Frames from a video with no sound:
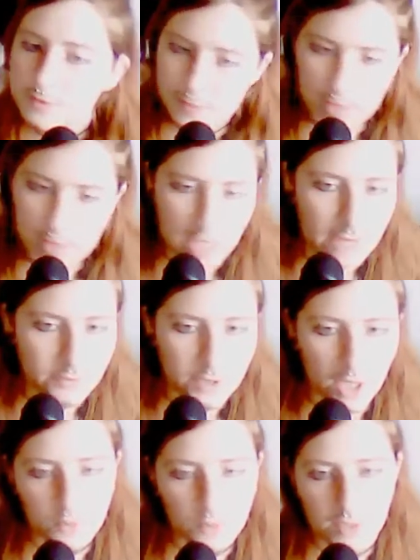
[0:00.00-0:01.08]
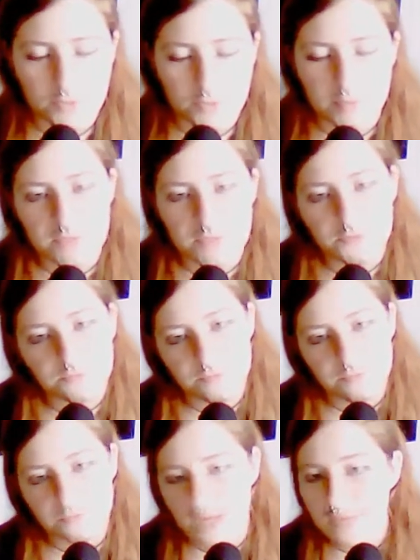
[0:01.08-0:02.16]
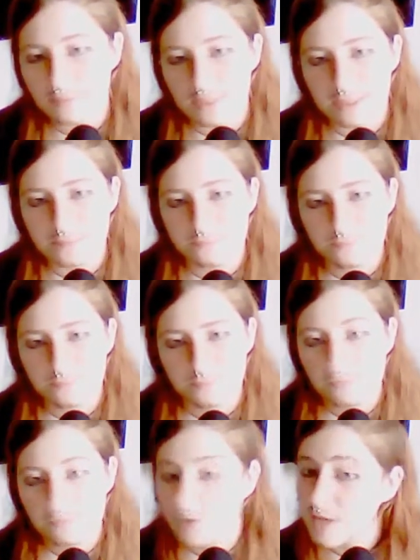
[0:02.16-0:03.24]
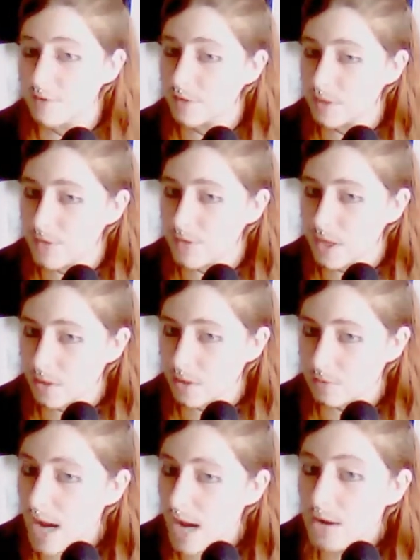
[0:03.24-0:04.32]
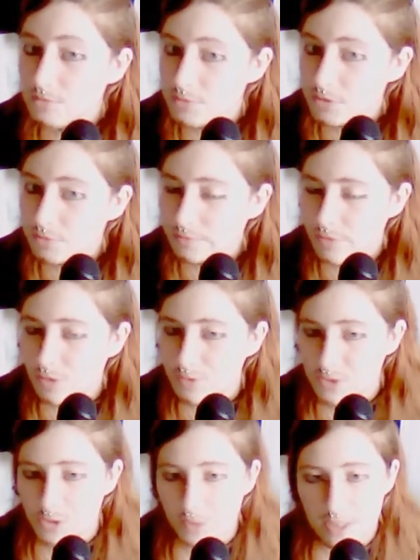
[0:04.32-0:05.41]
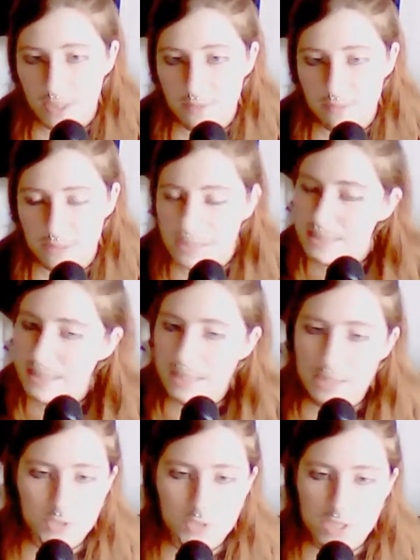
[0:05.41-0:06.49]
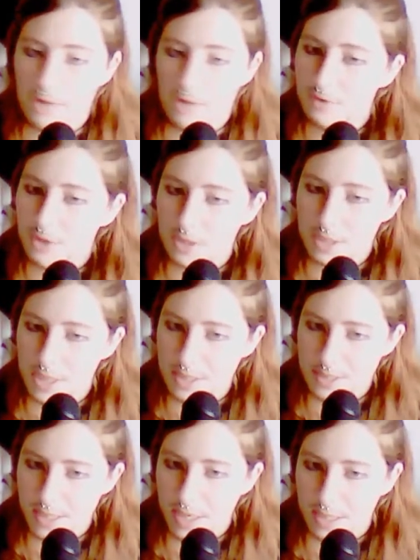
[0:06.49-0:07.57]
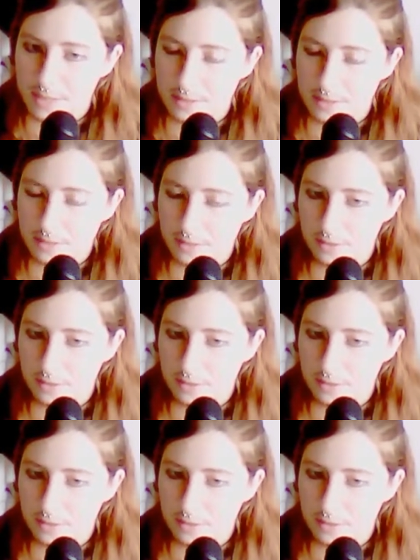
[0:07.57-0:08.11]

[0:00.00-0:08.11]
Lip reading: If he ever got away from his family. If it ever even got out who was doing it. Because again, it was never on Teddy's eyes.